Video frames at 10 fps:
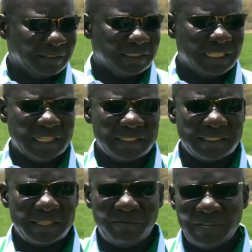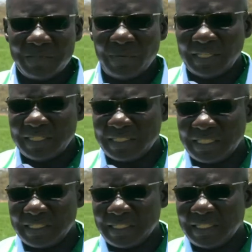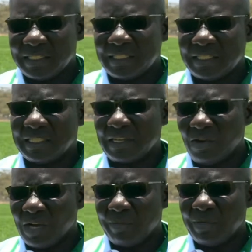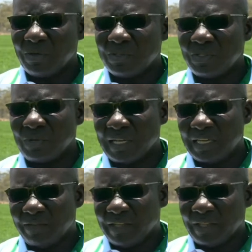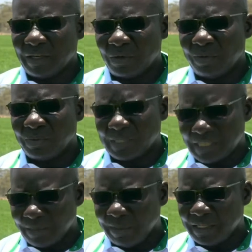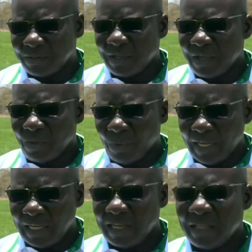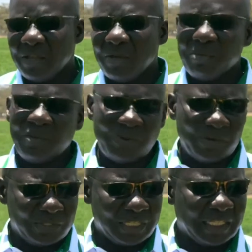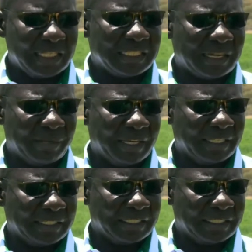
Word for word: Yes, the first one is, is, is, is longer because you are leaving the crop to establish well before you start disturbing it.